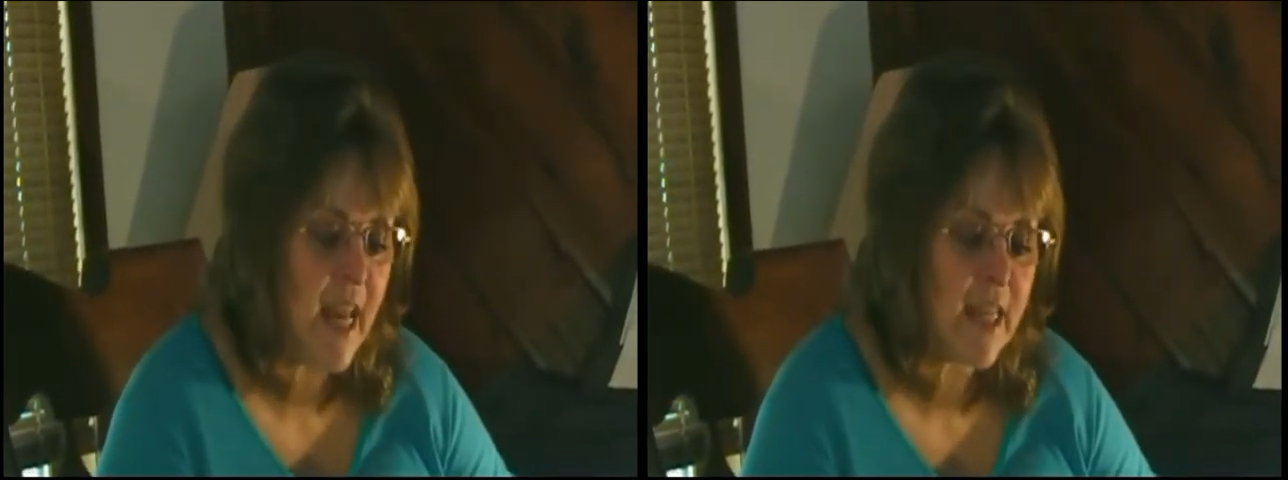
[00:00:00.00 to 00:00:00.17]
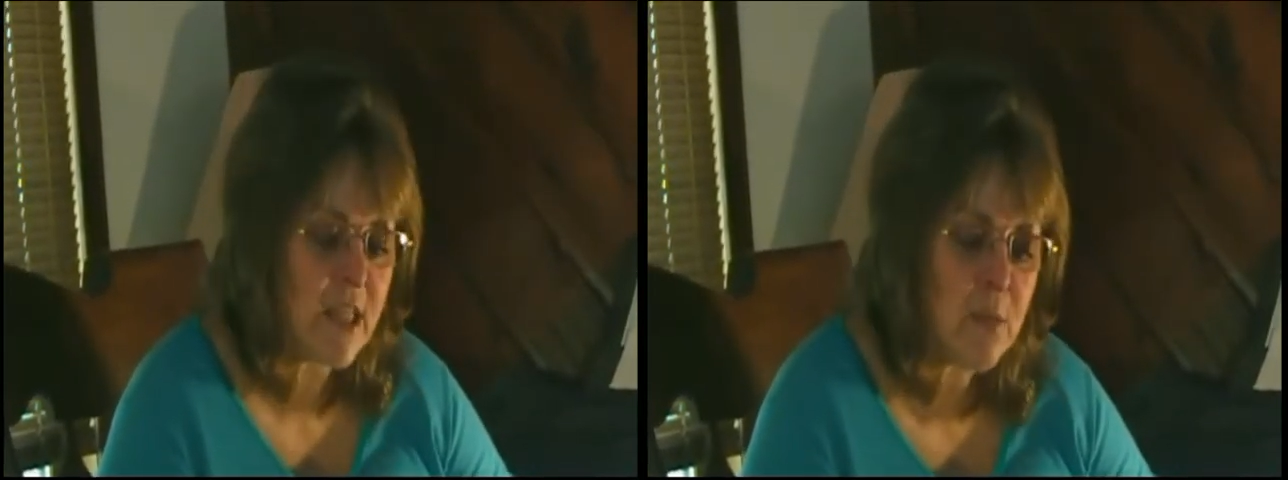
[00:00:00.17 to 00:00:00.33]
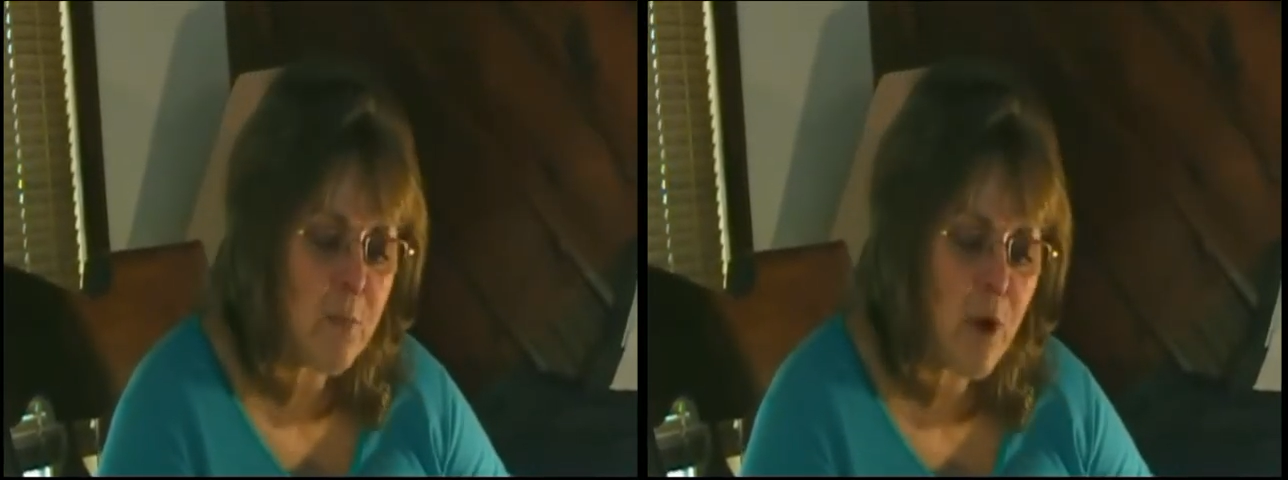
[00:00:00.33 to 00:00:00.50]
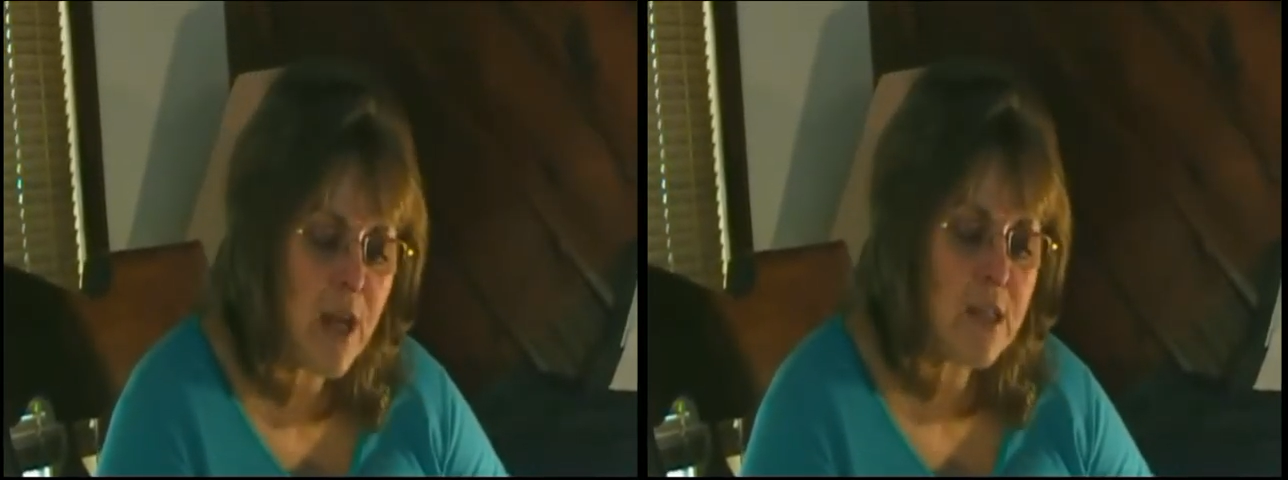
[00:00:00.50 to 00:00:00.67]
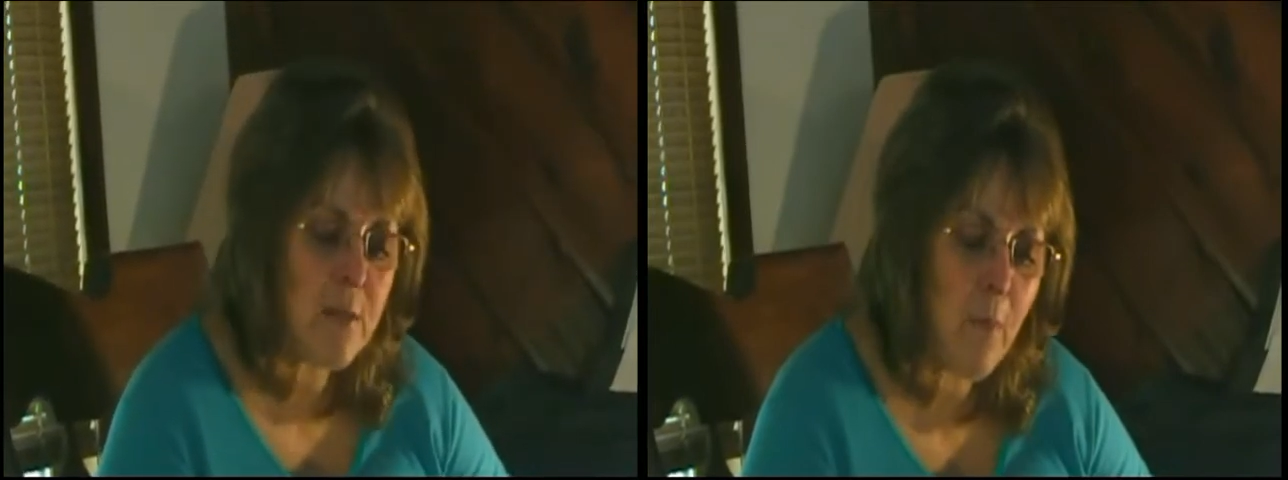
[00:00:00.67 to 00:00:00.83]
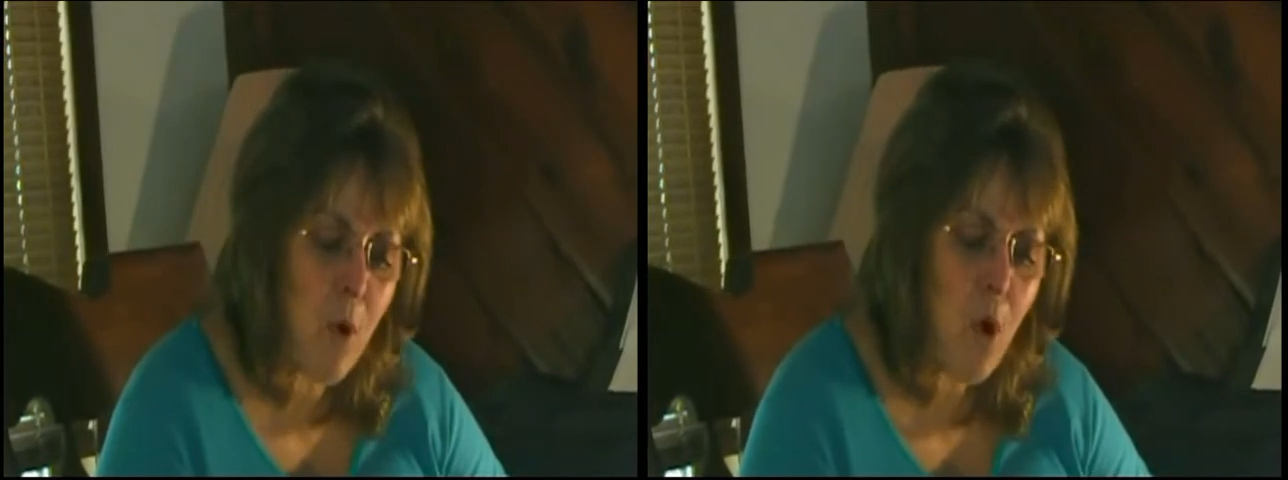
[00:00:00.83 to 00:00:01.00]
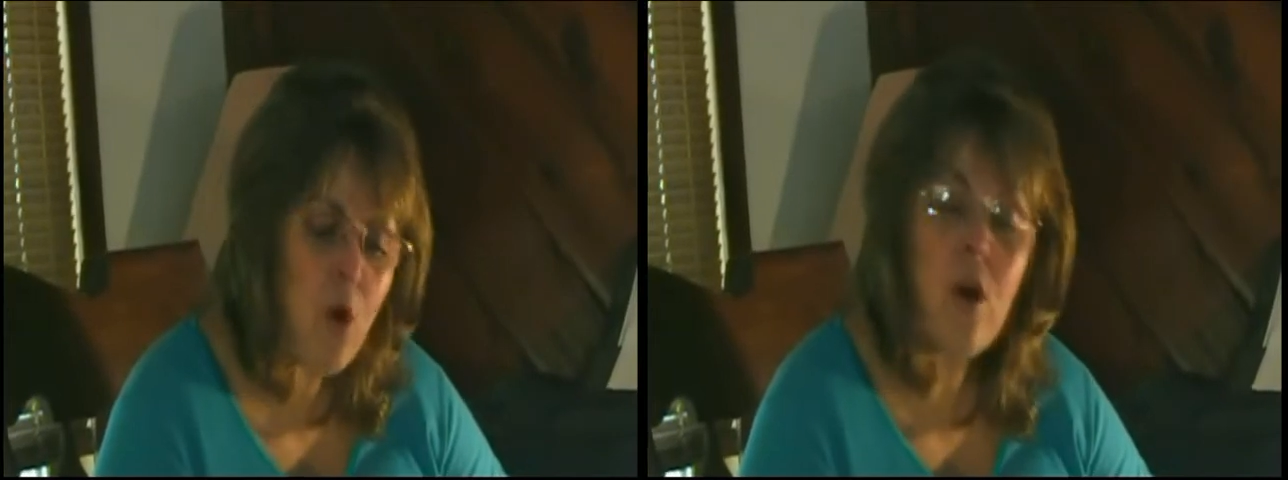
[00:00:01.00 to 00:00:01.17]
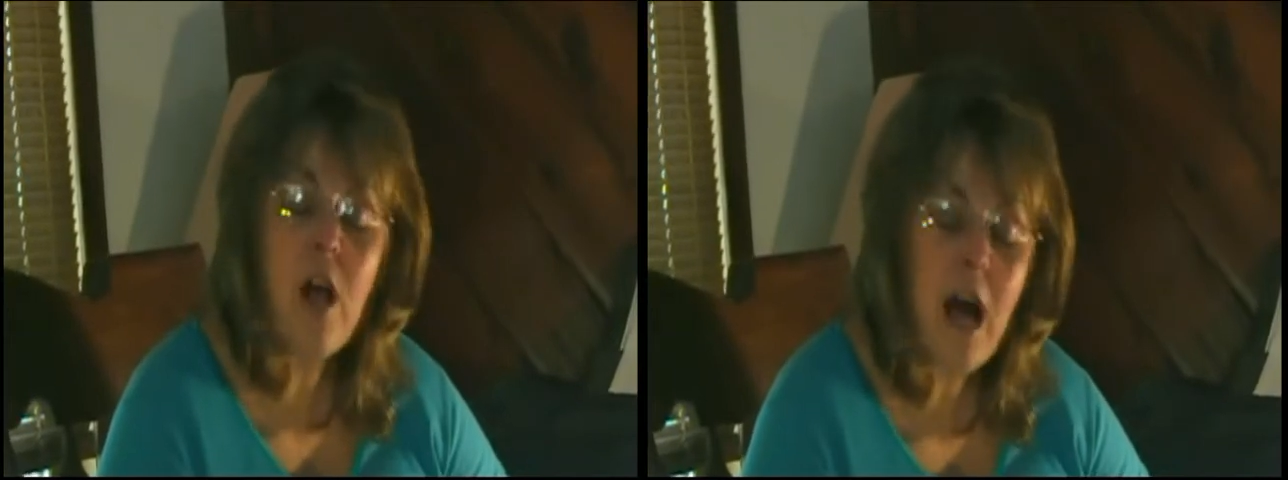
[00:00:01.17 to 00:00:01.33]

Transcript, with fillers: express moral